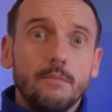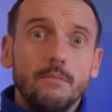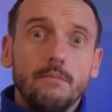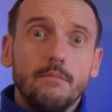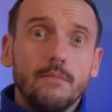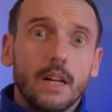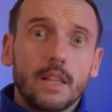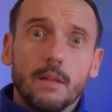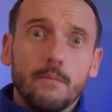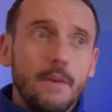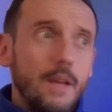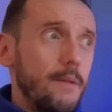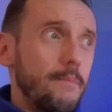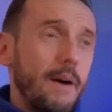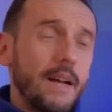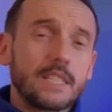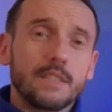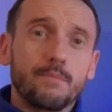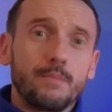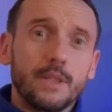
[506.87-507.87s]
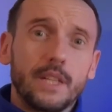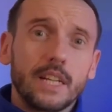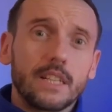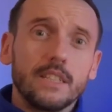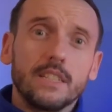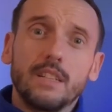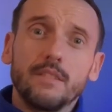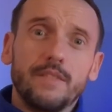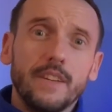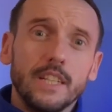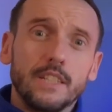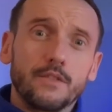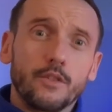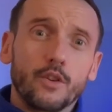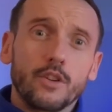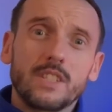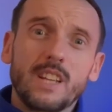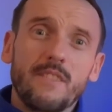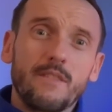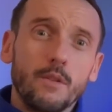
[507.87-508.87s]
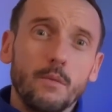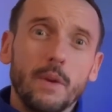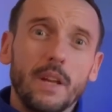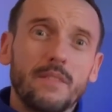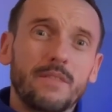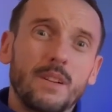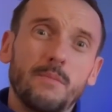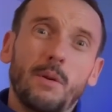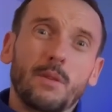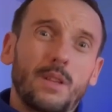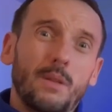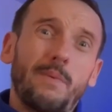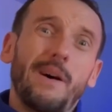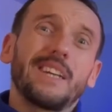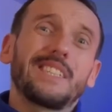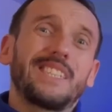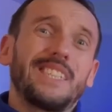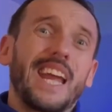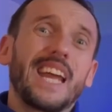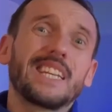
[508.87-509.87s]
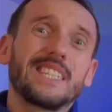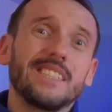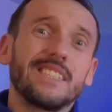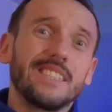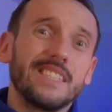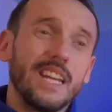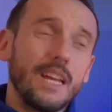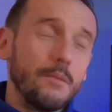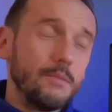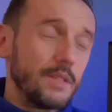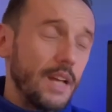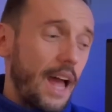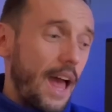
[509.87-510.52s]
I think me and Matt have predicted defeats for us every week for about the past 6, it seems.